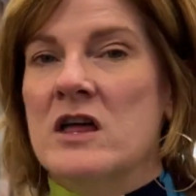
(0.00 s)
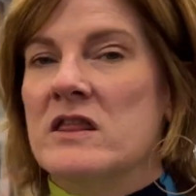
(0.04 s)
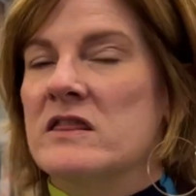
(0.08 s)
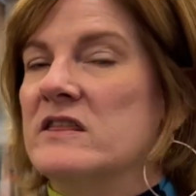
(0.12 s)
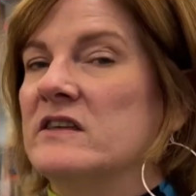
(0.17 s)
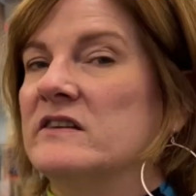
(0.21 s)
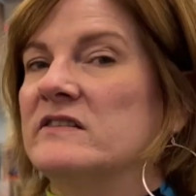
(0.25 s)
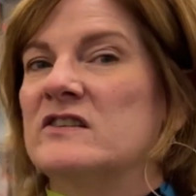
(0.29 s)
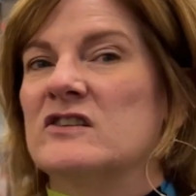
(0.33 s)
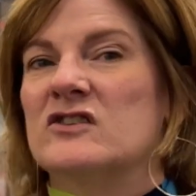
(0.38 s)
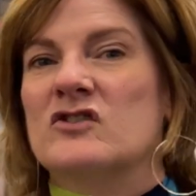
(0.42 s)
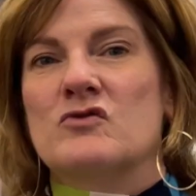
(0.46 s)

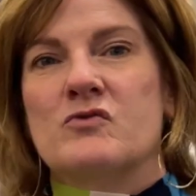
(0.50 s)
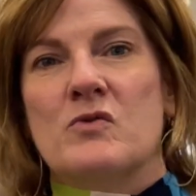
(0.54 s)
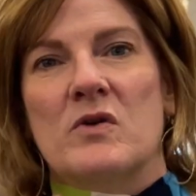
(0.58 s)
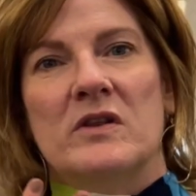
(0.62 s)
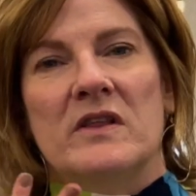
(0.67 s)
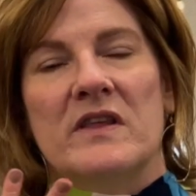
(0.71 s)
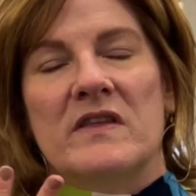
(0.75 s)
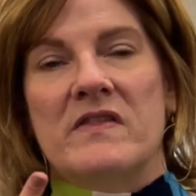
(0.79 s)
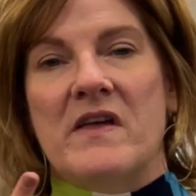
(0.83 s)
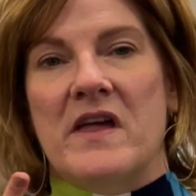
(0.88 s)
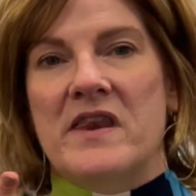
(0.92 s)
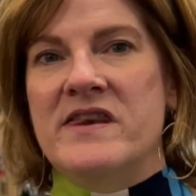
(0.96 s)
This is
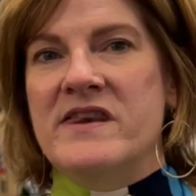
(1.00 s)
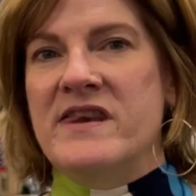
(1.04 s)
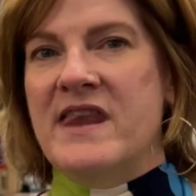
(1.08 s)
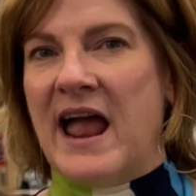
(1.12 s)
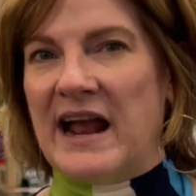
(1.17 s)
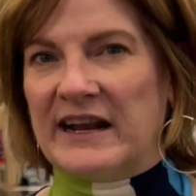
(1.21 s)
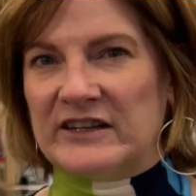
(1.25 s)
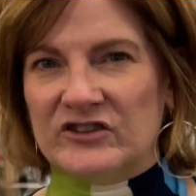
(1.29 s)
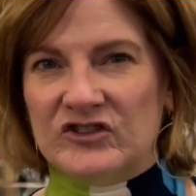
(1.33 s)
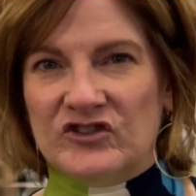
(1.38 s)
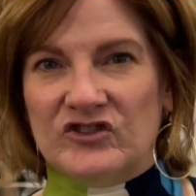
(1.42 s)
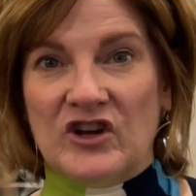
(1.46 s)
really the
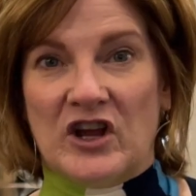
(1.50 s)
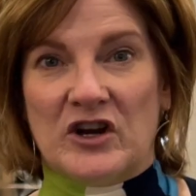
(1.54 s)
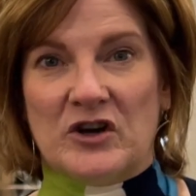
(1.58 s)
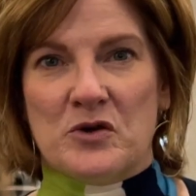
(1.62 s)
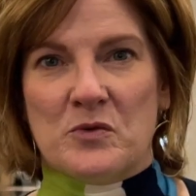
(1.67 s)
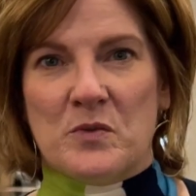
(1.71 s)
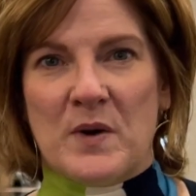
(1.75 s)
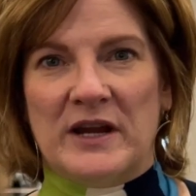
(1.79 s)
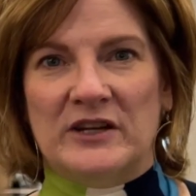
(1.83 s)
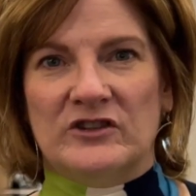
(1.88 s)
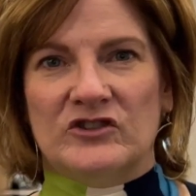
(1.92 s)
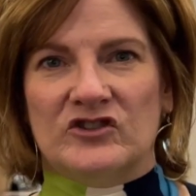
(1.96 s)
next
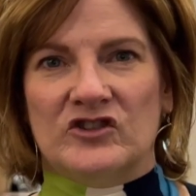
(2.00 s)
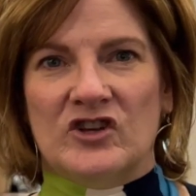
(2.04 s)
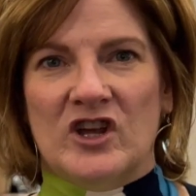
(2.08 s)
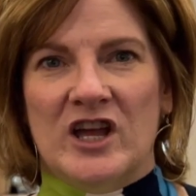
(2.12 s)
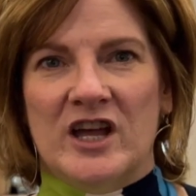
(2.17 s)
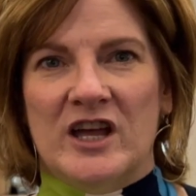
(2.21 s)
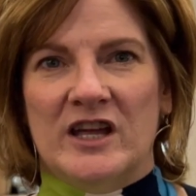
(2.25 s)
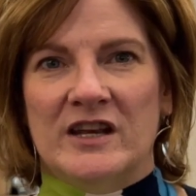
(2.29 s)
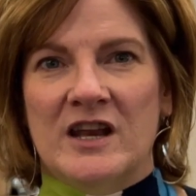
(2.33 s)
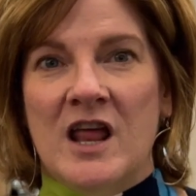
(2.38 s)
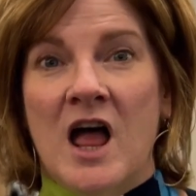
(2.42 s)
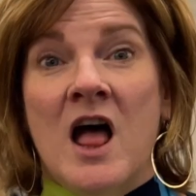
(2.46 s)

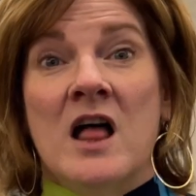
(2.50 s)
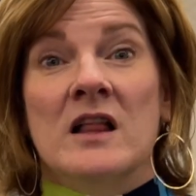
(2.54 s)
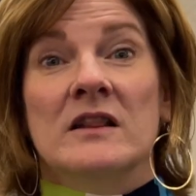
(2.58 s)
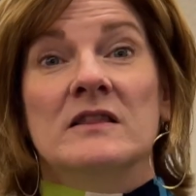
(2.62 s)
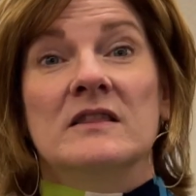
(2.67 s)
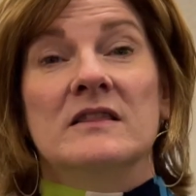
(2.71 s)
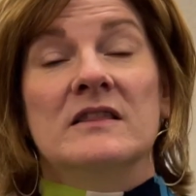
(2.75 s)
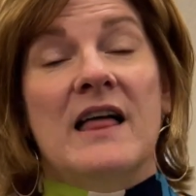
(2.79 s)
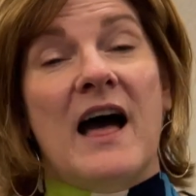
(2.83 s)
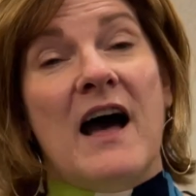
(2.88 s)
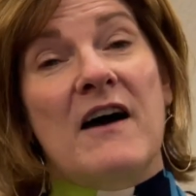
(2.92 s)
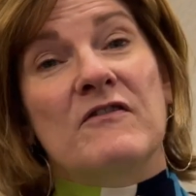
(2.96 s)
generation
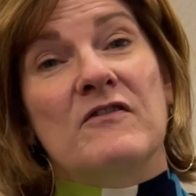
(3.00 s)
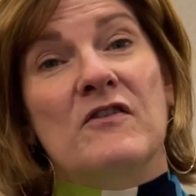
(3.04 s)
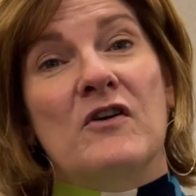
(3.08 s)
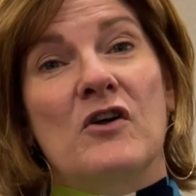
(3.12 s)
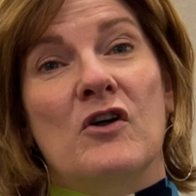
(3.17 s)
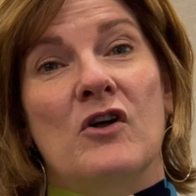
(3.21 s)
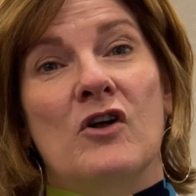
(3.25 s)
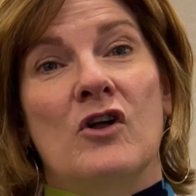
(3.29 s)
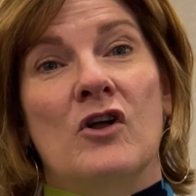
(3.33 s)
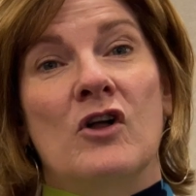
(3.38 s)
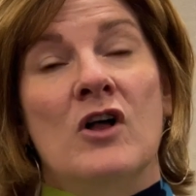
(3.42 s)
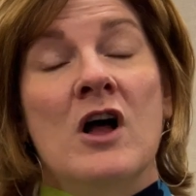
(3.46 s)

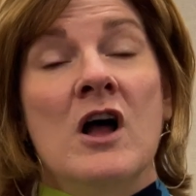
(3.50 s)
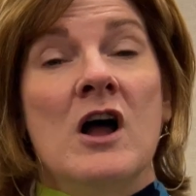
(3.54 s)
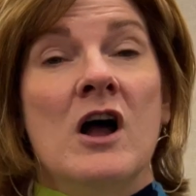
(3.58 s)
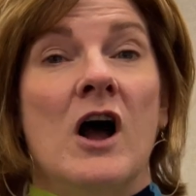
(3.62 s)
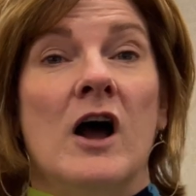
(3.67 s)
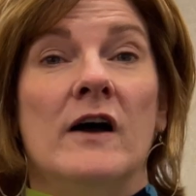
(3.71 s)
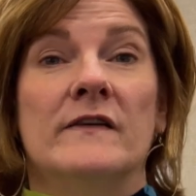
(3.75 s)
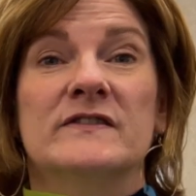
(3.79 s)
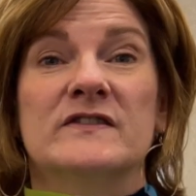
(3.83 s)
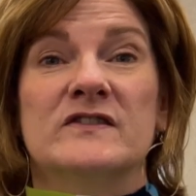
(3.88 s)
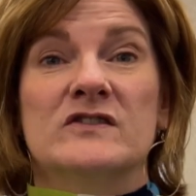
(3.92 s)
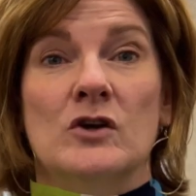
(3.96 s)
level
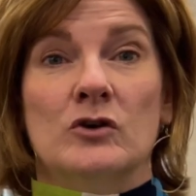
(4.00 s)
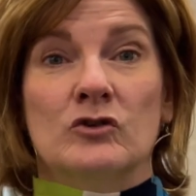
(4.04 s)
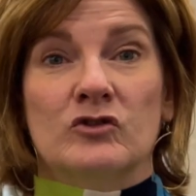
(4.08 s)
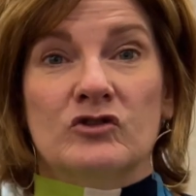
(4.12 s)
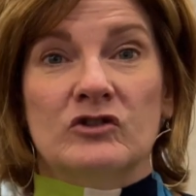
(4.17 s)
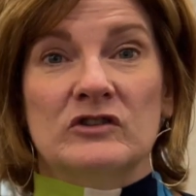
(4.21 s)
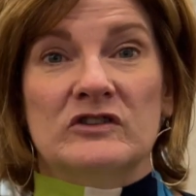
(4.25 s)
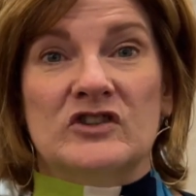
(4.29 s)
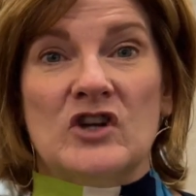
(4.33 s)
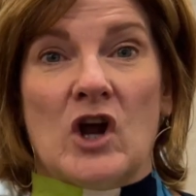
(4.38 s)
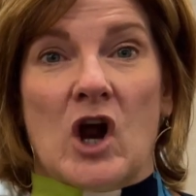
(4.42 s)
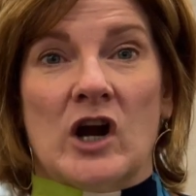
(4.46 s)
of
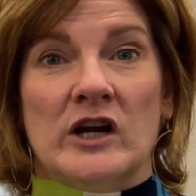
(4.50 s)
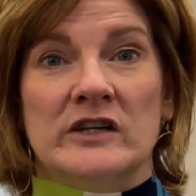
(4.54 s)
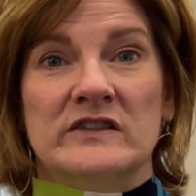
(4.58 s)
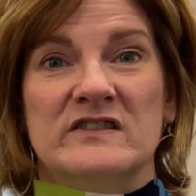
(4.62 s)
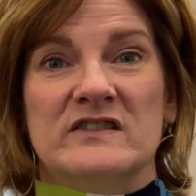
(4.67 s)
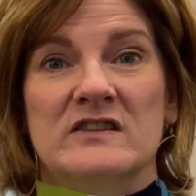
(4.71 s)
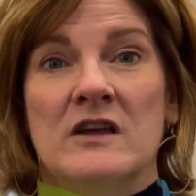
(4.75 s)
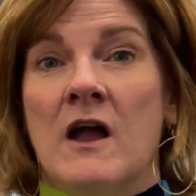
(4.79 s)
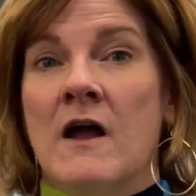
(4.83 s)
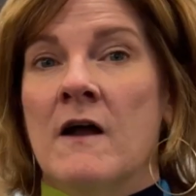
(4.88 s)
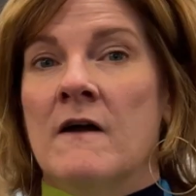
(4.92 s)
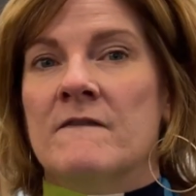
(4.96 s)
social darts.